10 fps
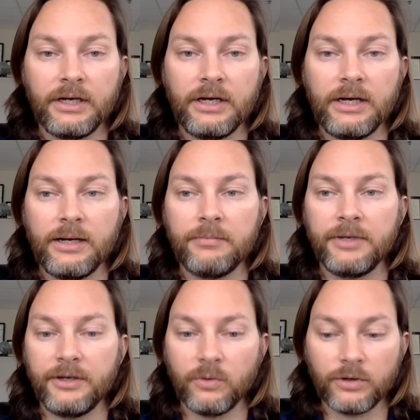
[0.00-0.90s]

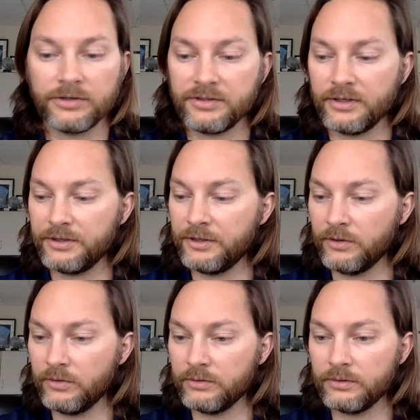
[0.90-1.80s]
in order
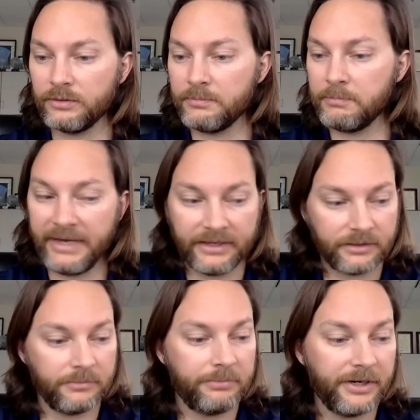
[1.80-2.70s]
to,
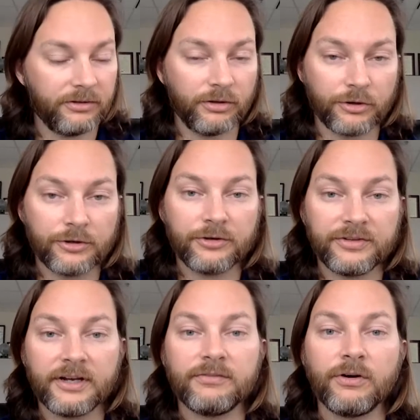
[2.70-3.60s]
make better
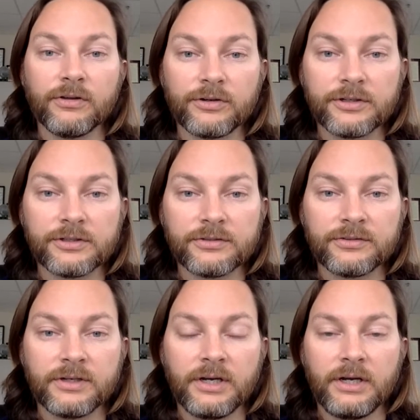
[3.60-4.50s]
learners out of our learners,